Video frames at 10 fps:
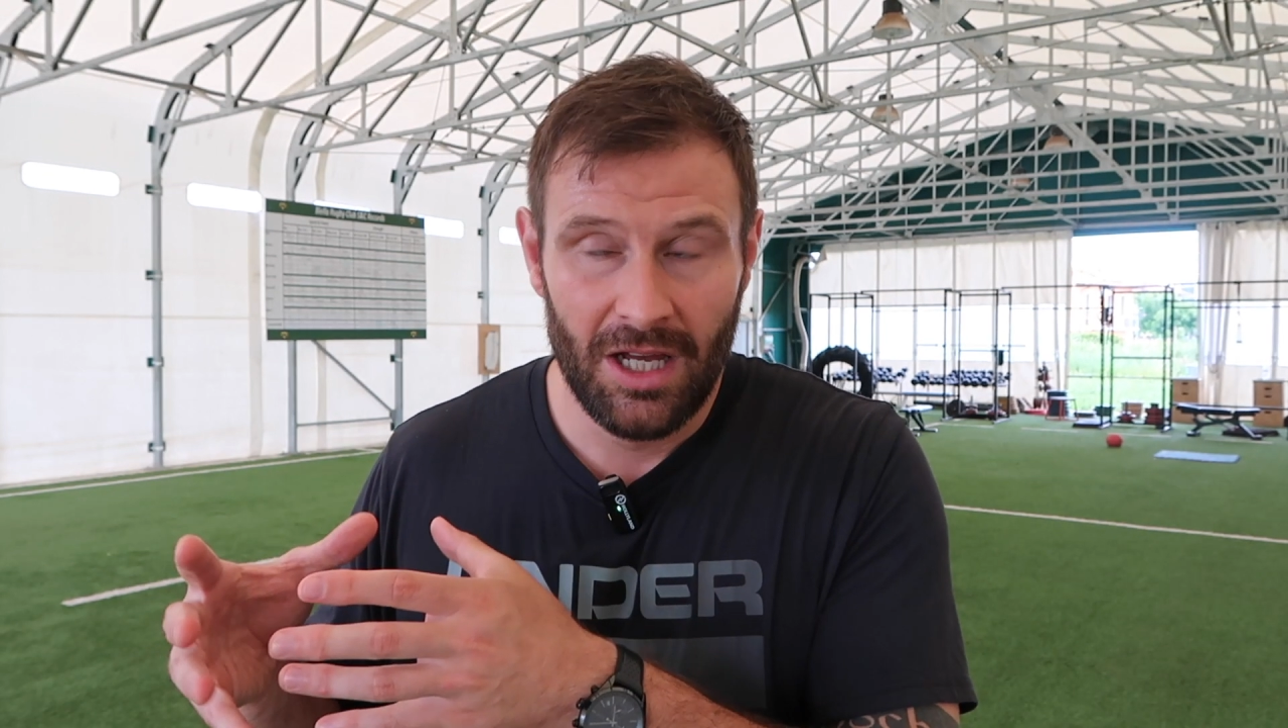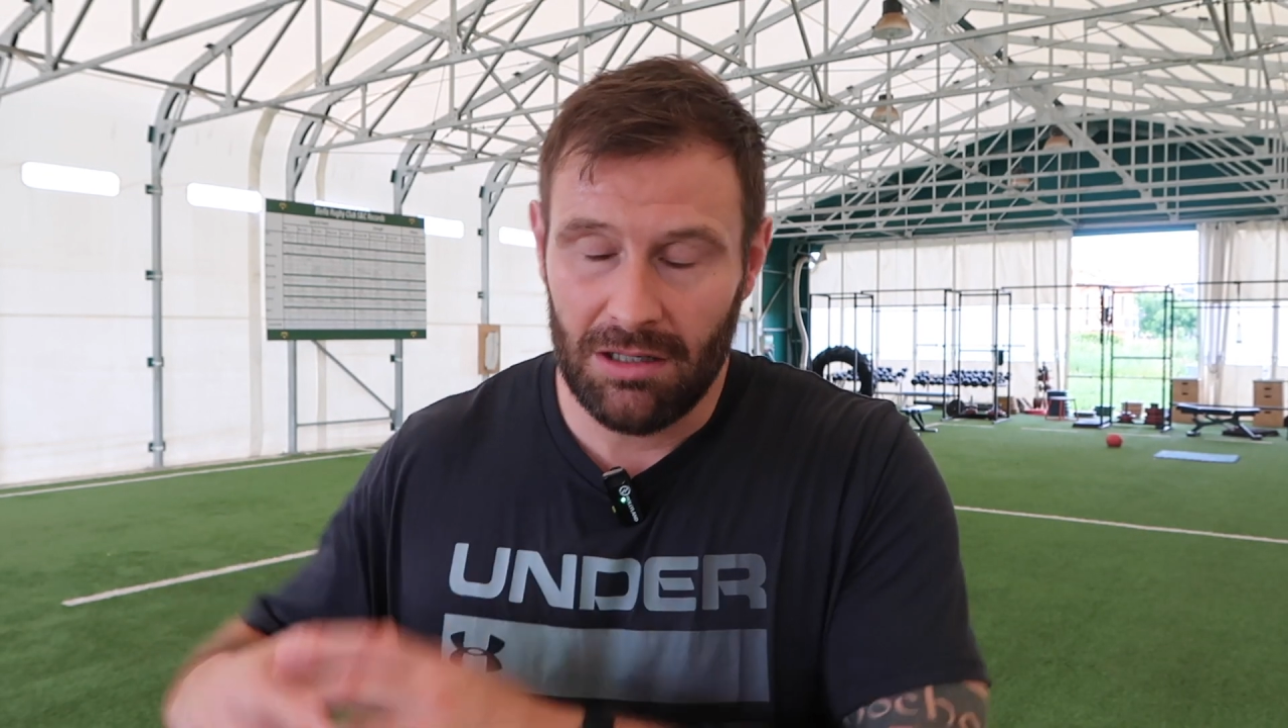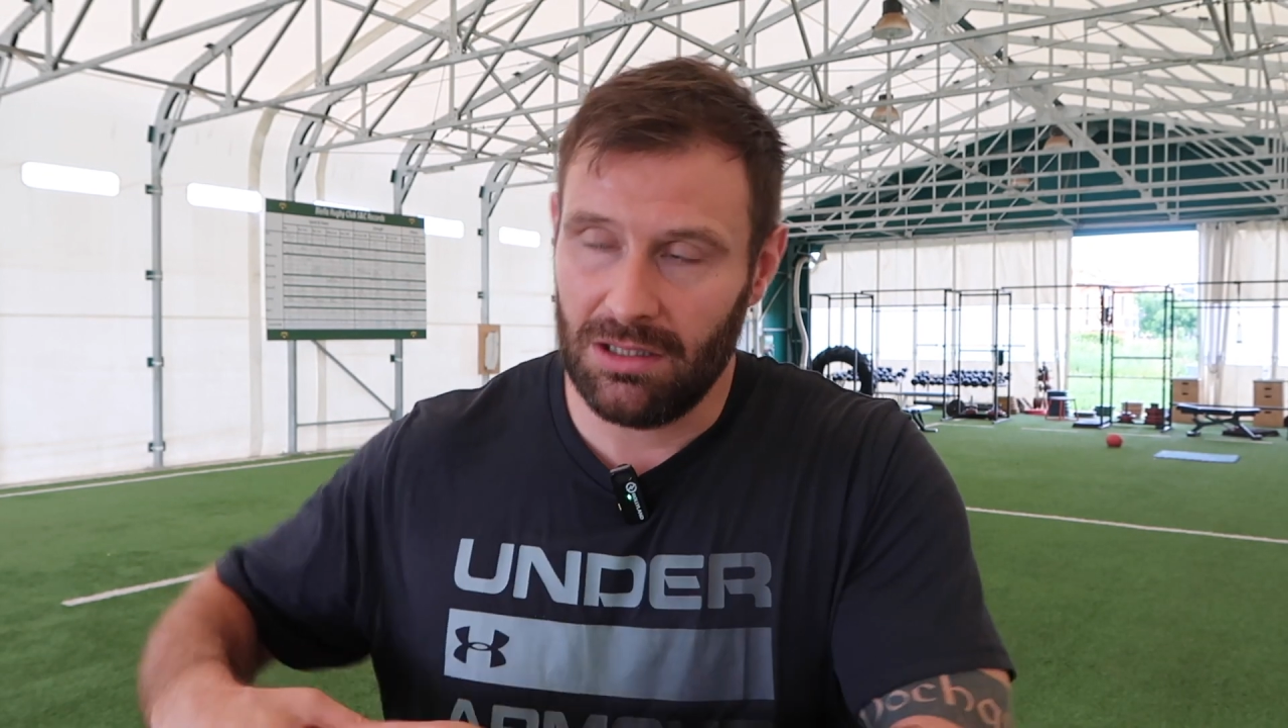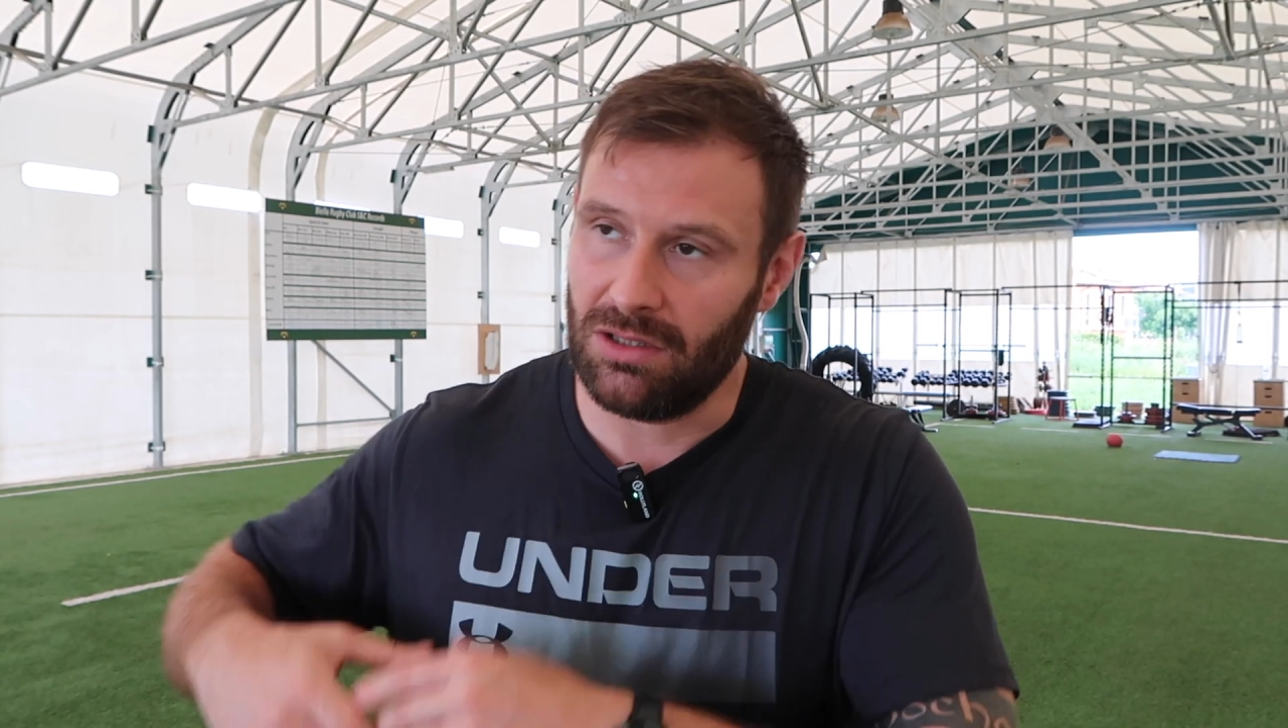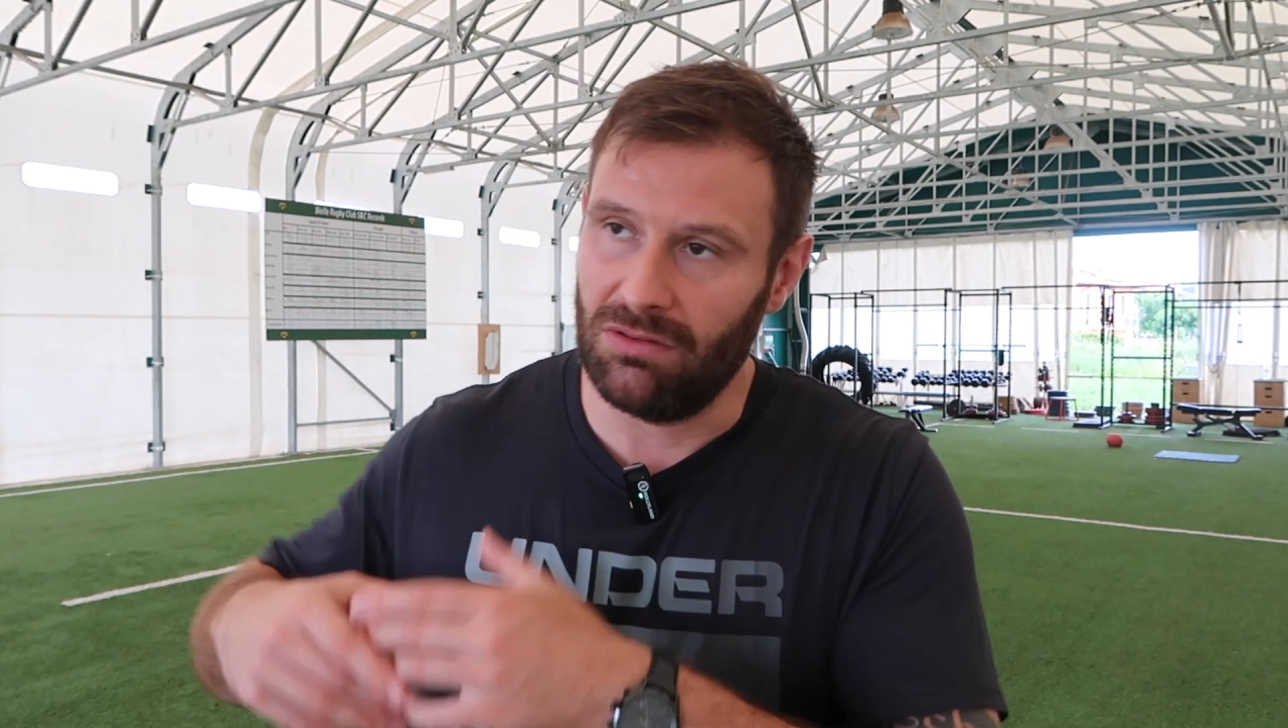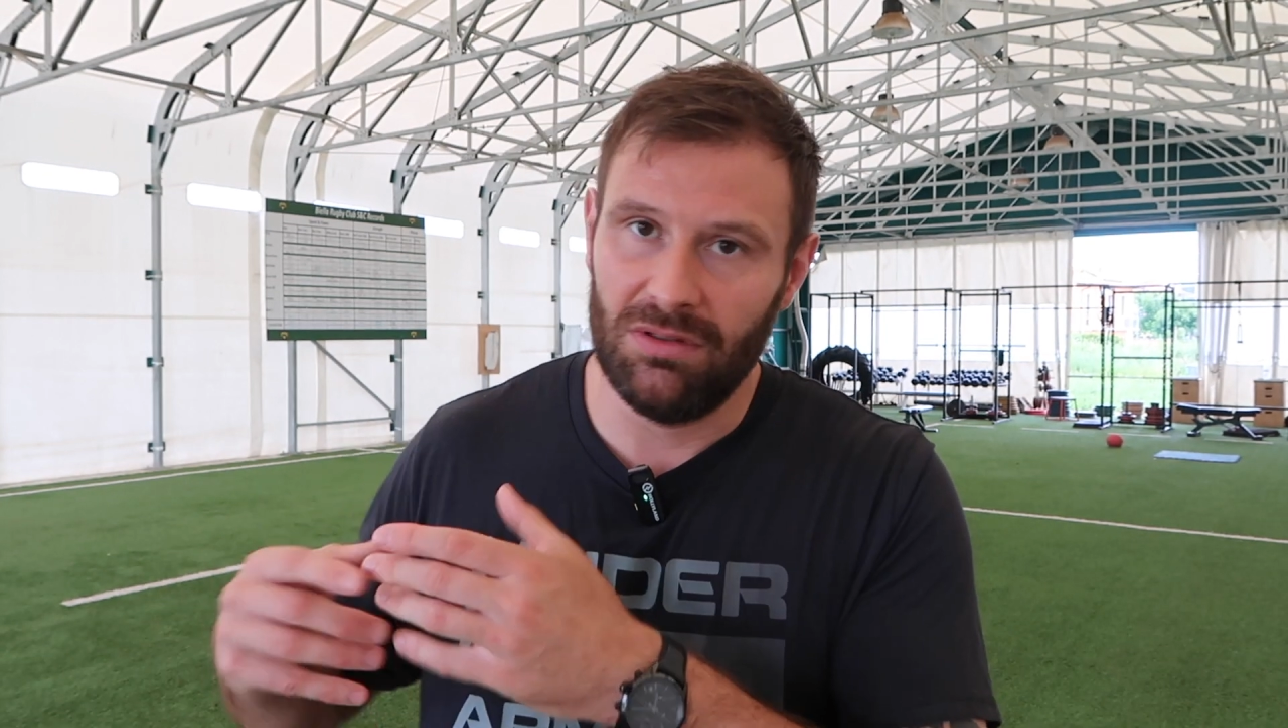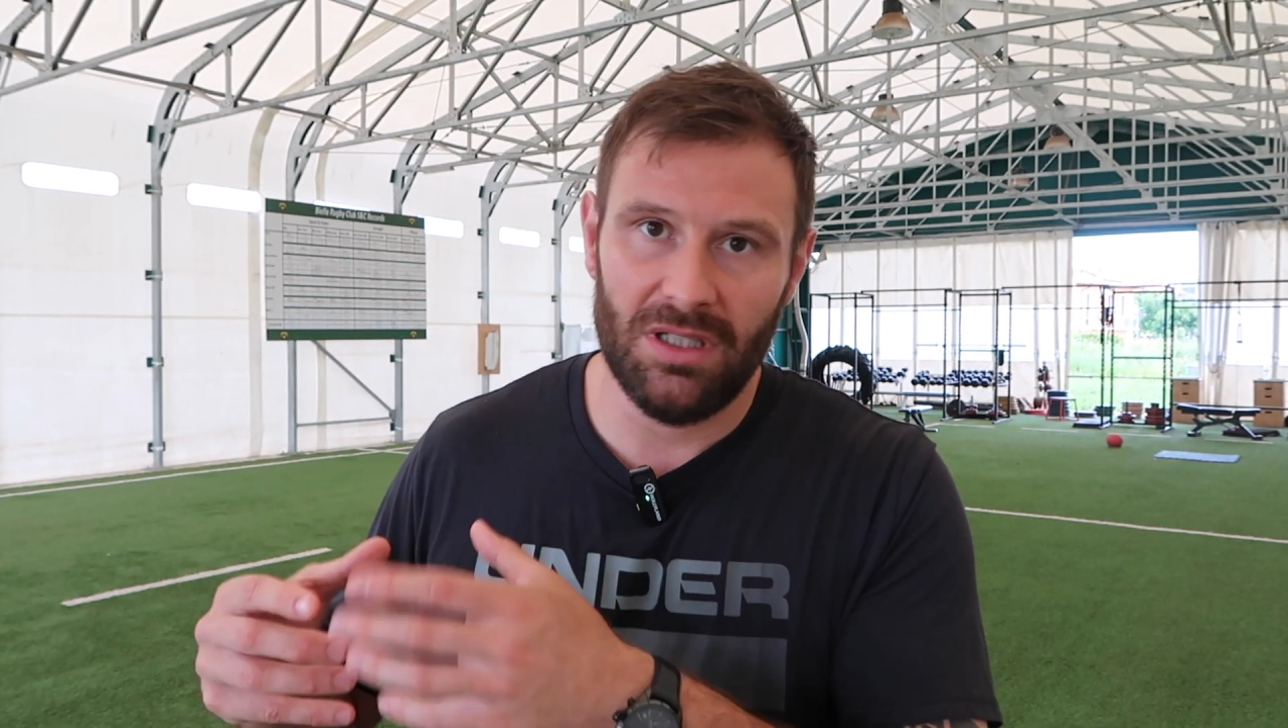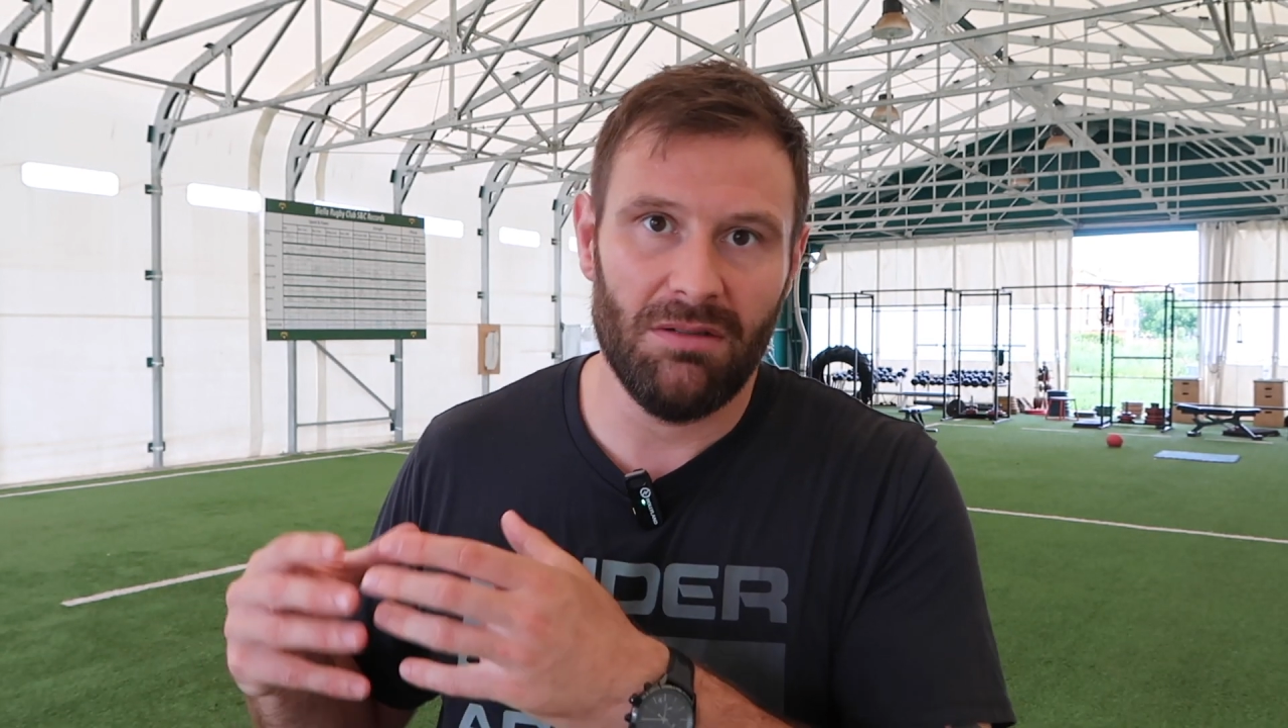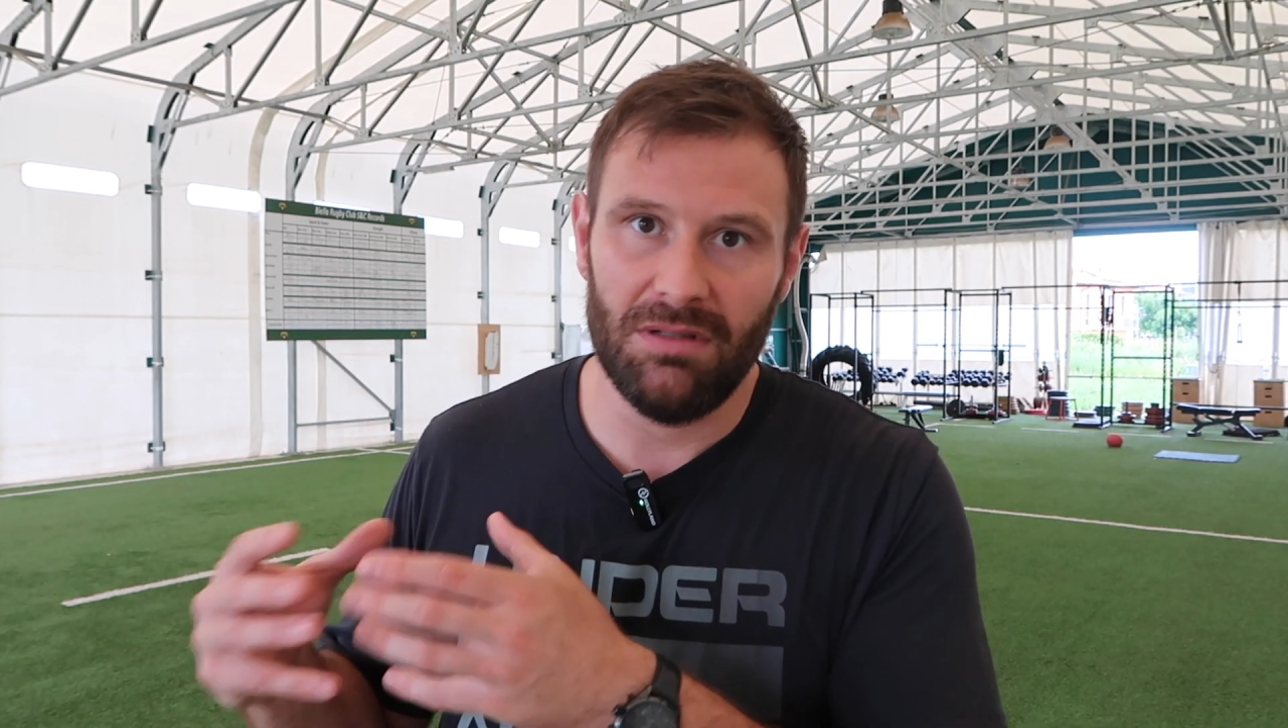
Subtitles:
which are really,